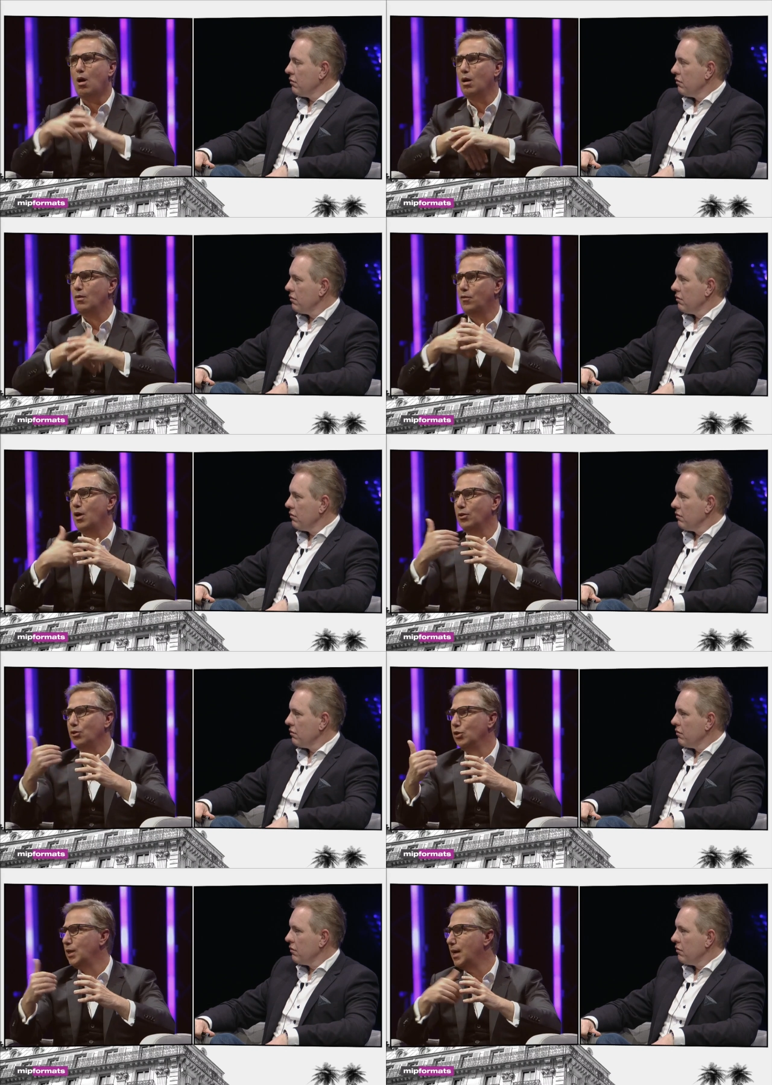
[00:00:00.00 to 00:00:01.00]
Speaker 1: heart, follow
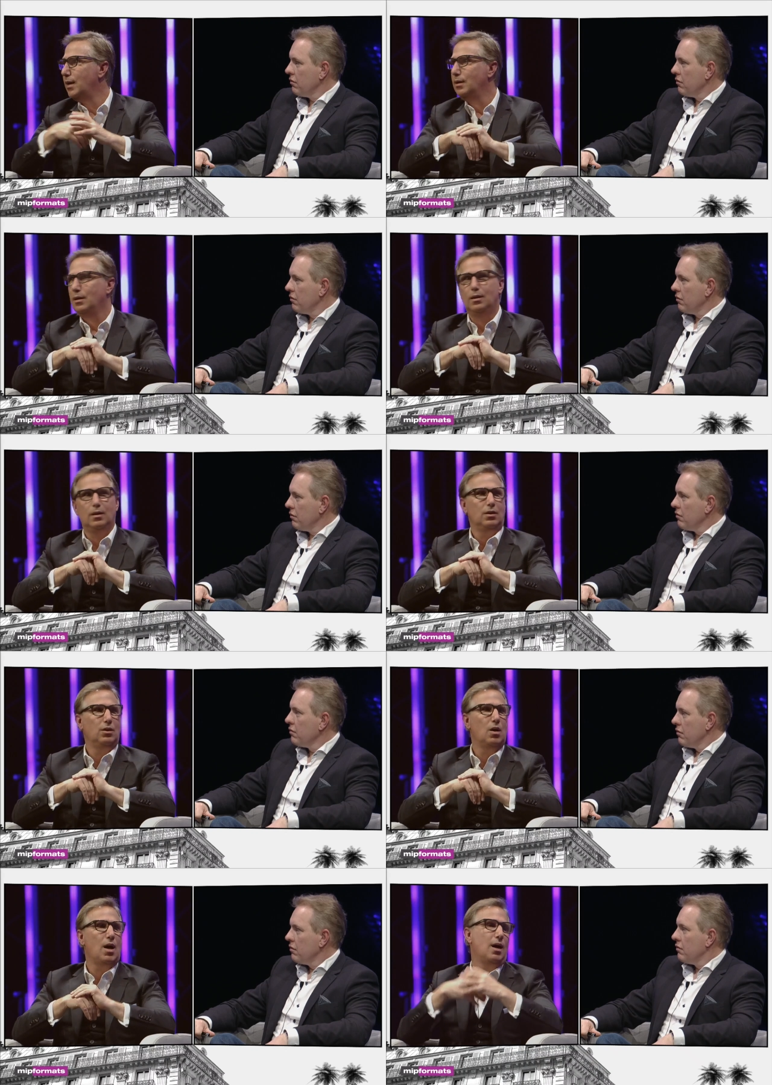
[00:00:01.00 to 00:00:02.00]
your gut.
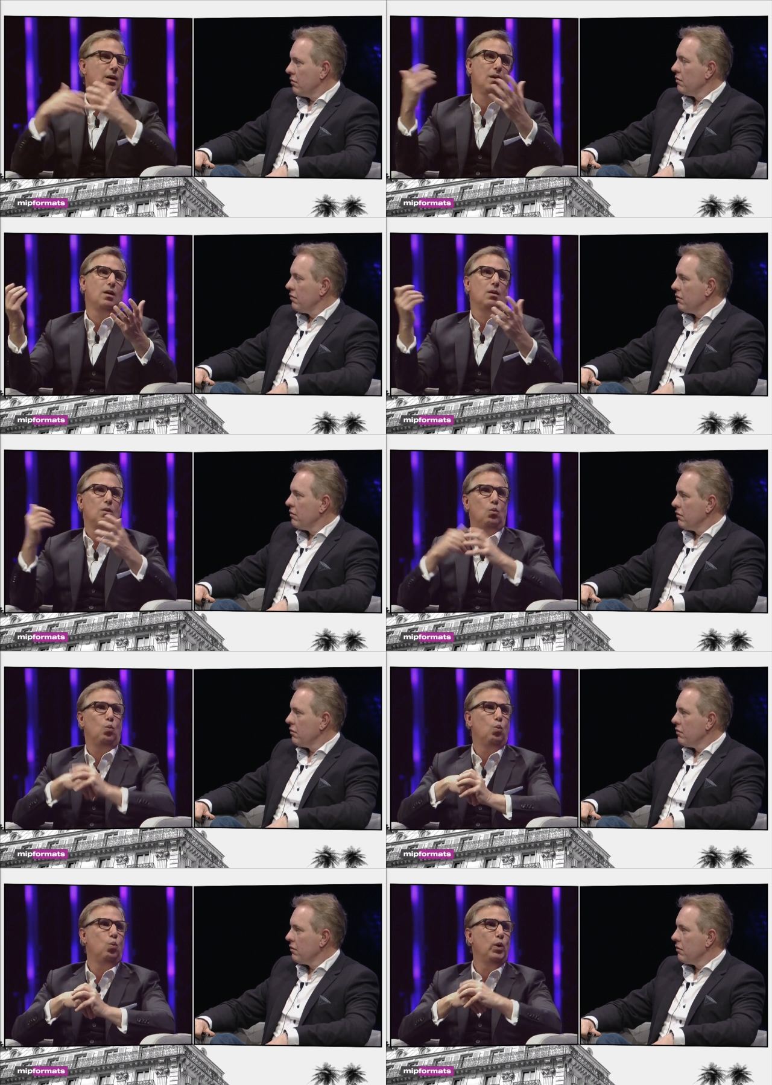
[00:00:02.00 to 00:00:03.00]
You know,
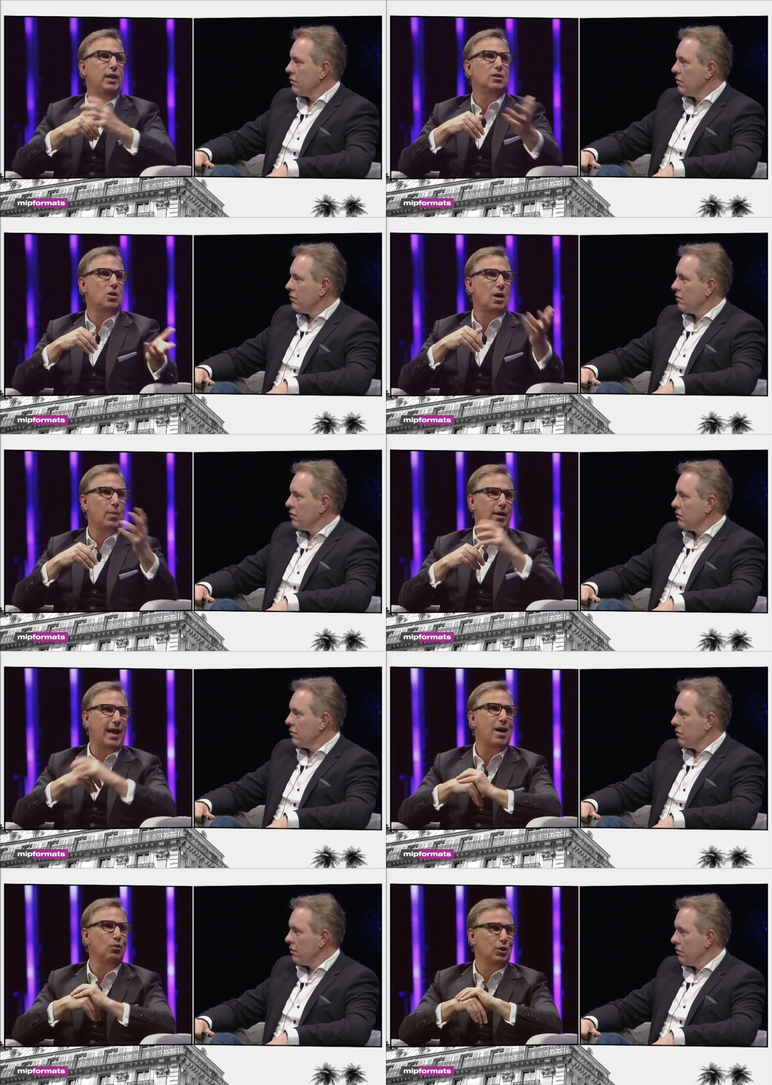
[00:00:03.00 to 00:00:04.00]
we could talk about
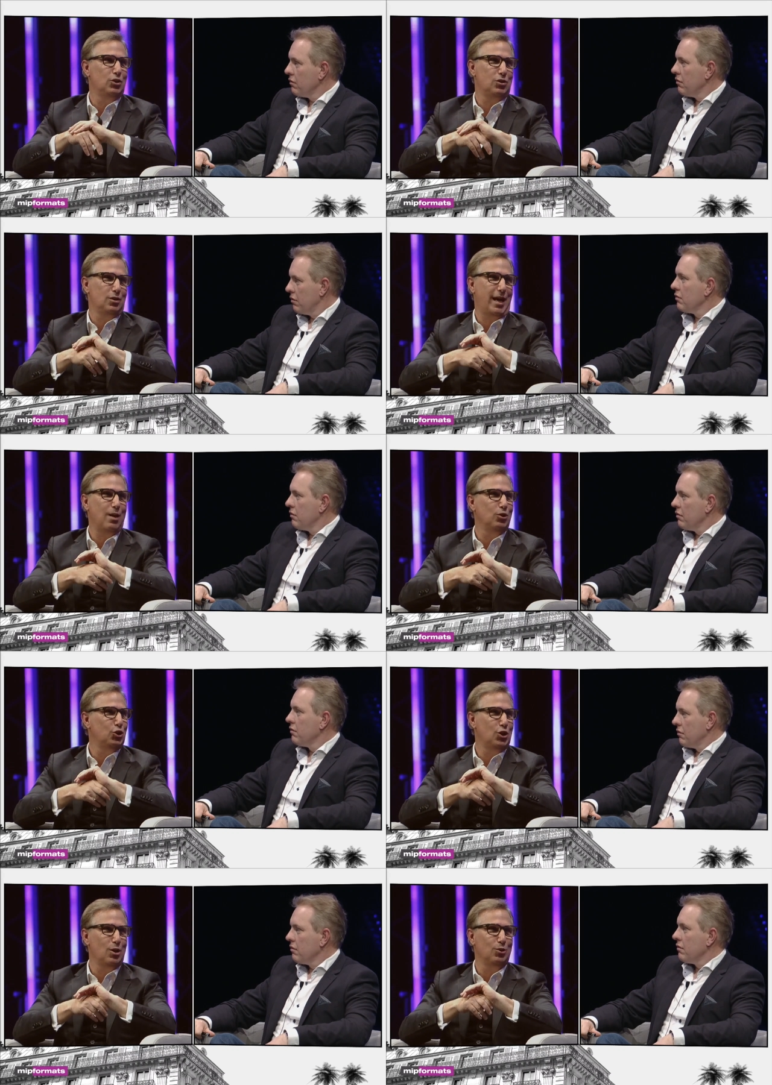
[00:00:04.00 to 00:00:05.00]
countless, countless
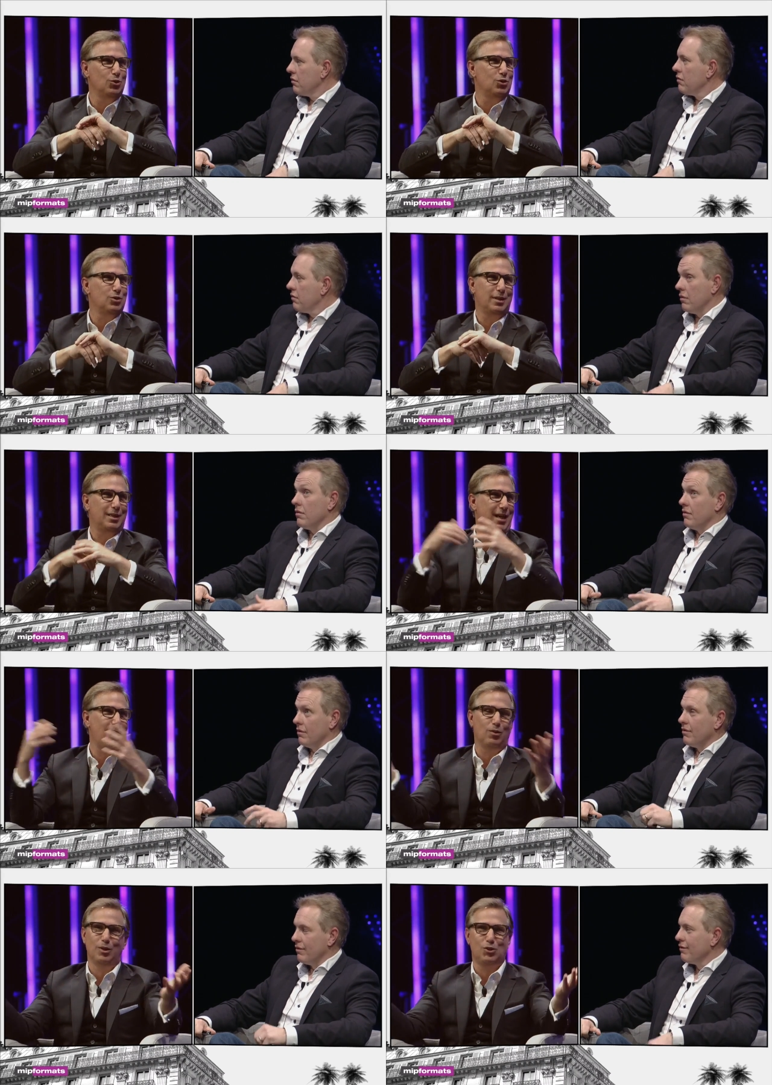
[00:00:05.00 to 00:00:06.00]
shows,
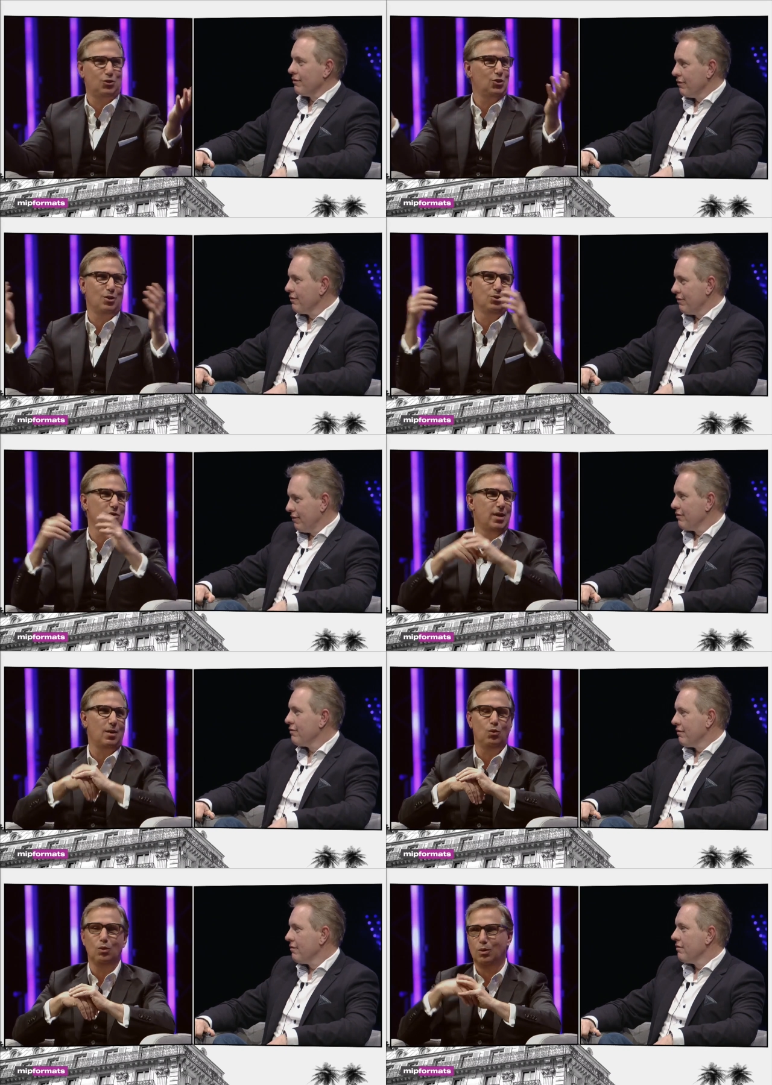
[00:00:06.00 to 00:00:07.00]
countless shows
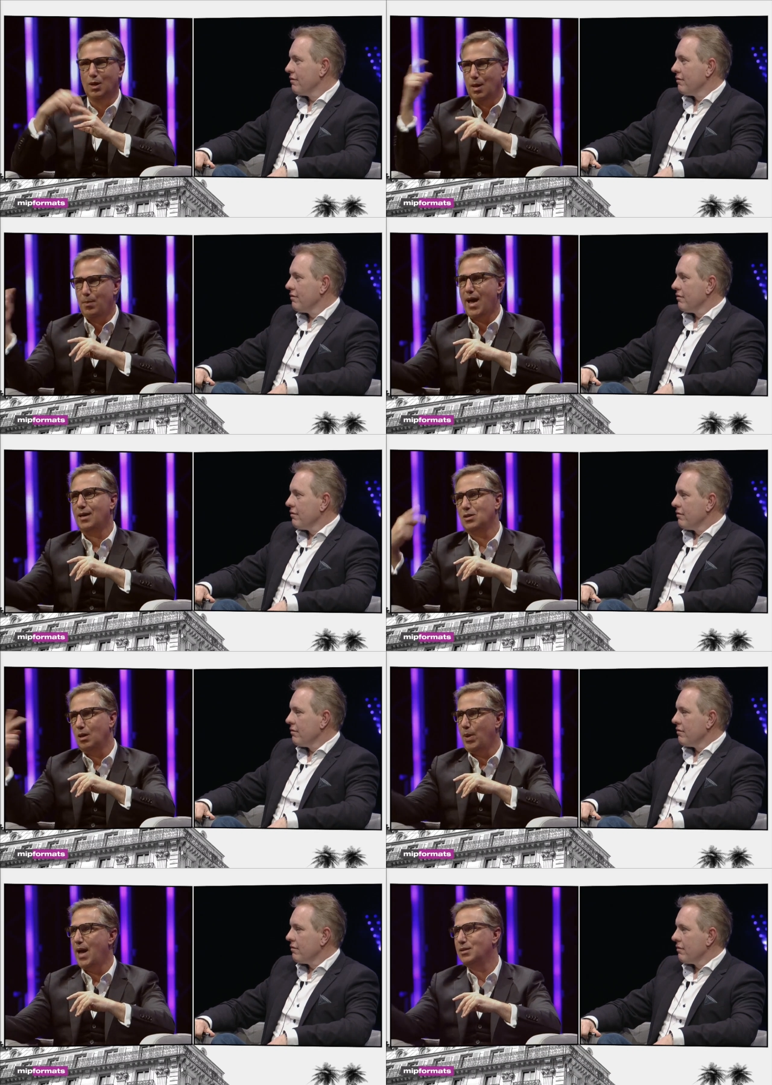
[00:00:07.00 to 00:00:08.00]
that were passed
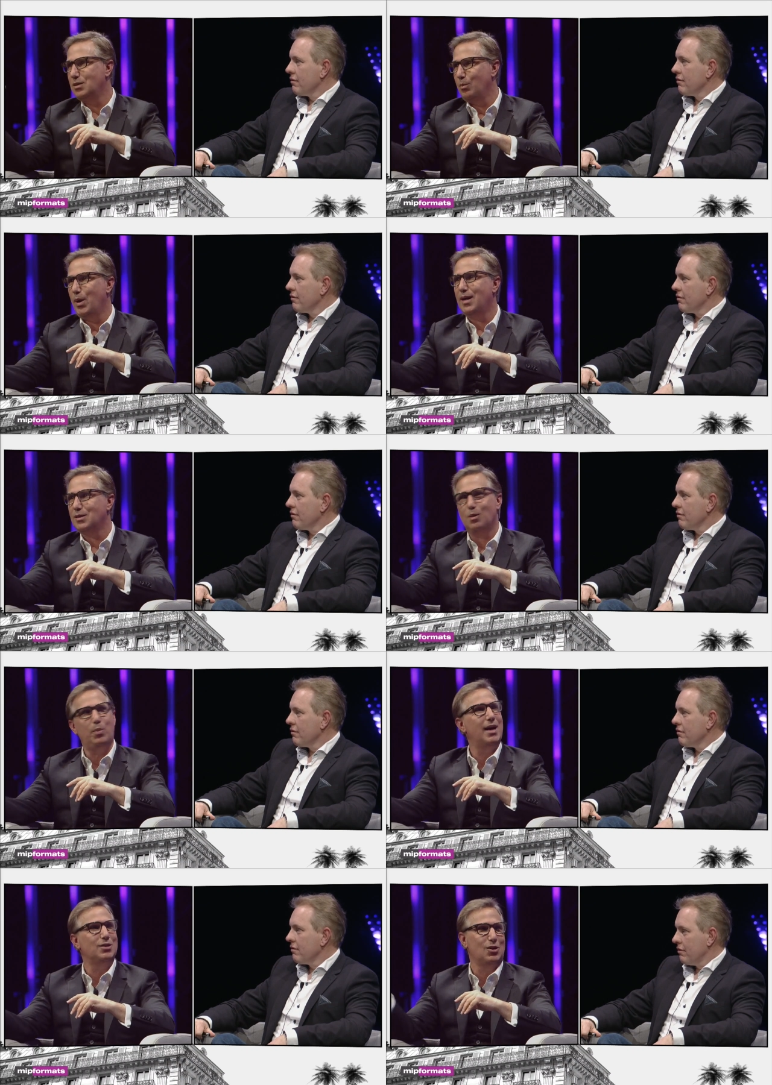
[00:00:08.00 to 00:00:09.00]
on, passed on, passed on,
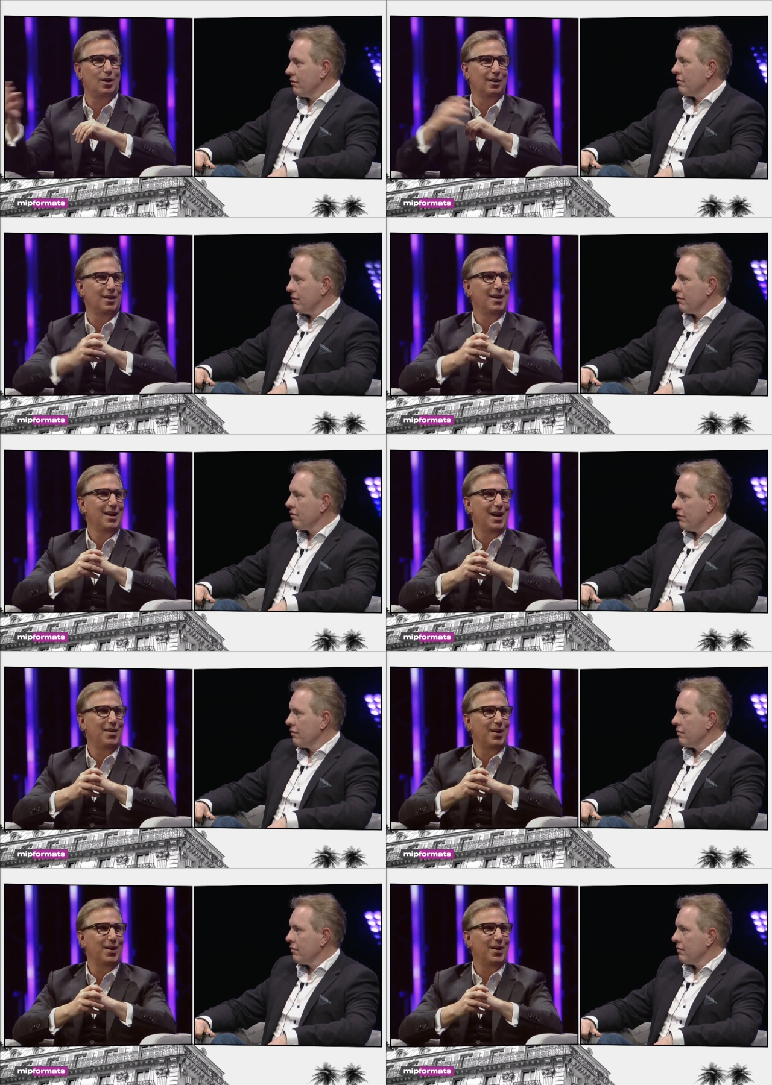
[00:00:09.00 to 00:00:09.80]
passed on, and